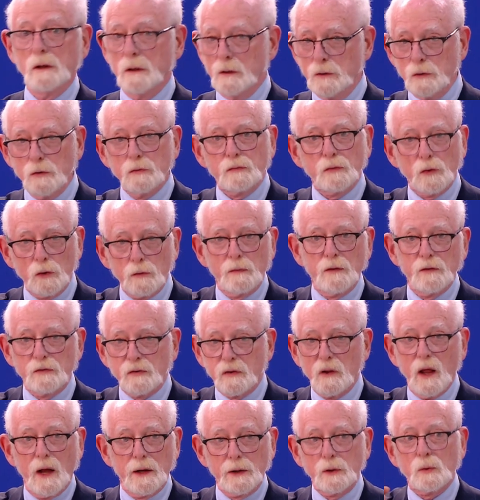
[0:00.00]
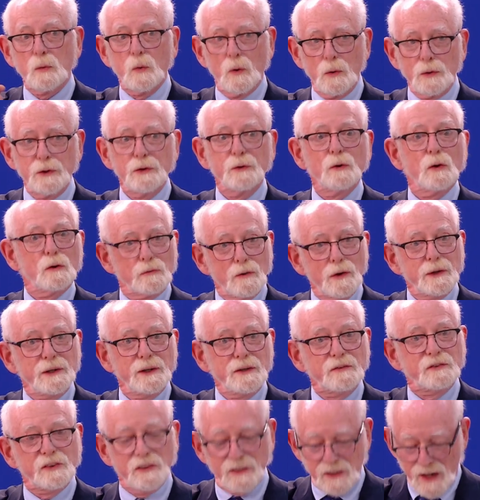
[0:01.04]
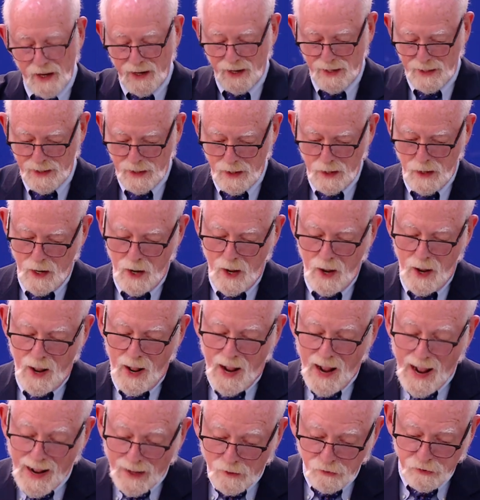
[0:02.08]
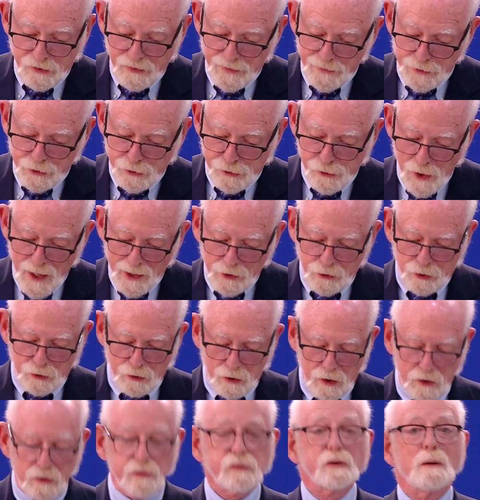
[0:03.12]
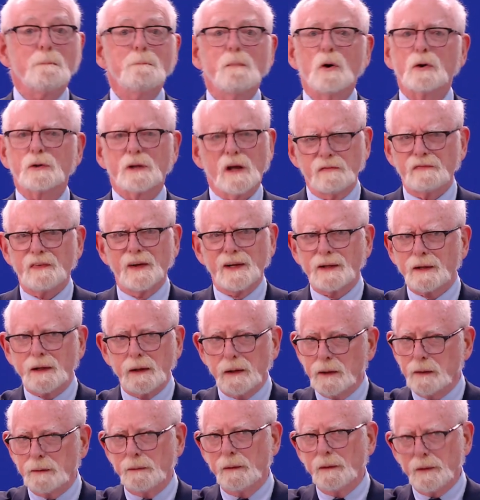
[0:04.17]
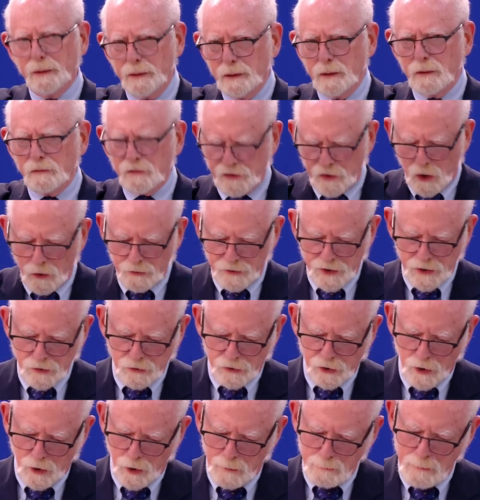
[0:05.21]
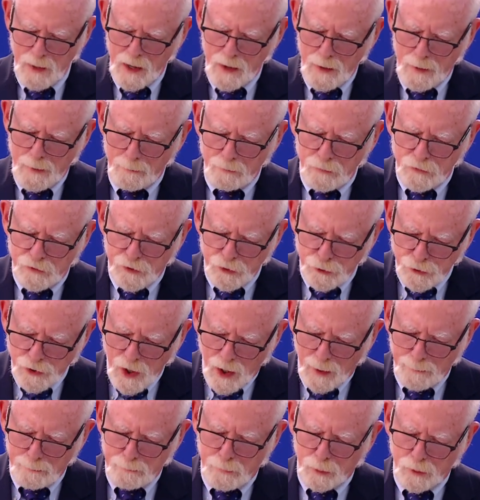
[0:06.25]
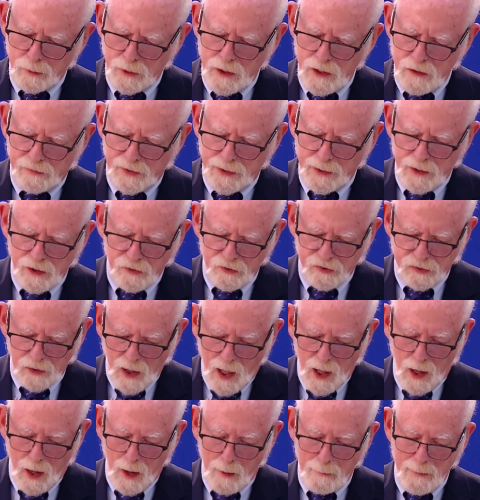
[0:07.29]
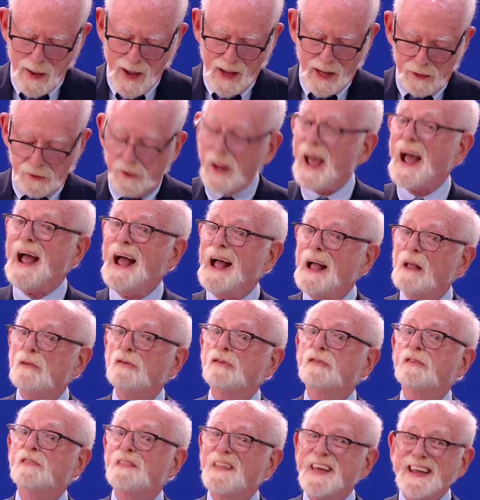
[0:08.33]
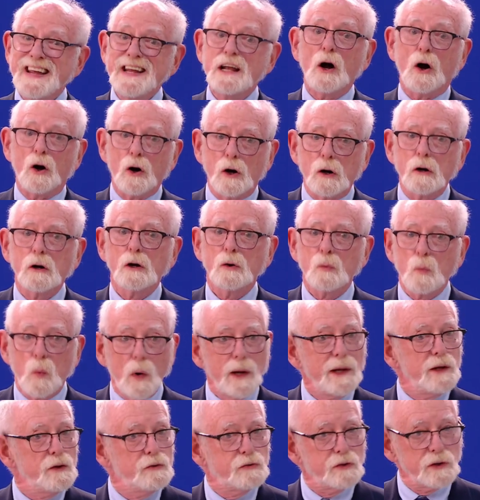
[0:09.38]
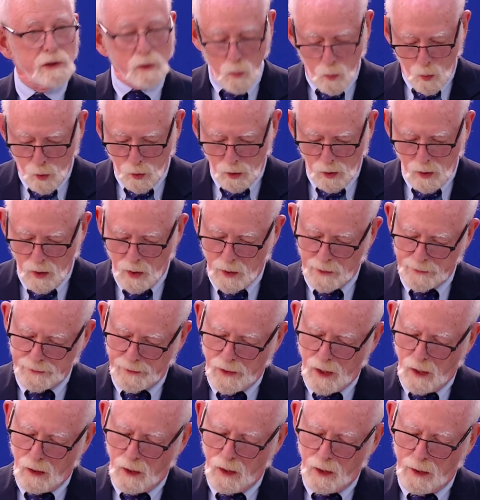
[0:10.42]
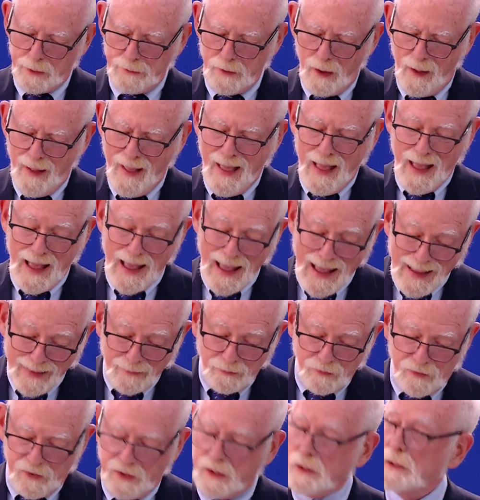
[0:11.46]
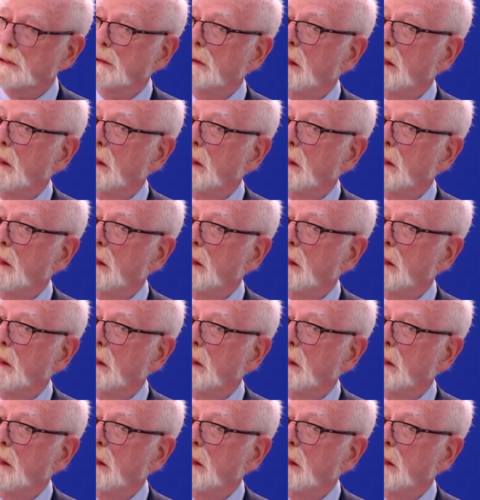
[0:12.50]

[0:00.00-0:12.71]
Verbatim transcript: You've heard this line quoted already today. As the treacherous monafekin, the insulting term, do not believe in Islam, and as they are waging war on God, and in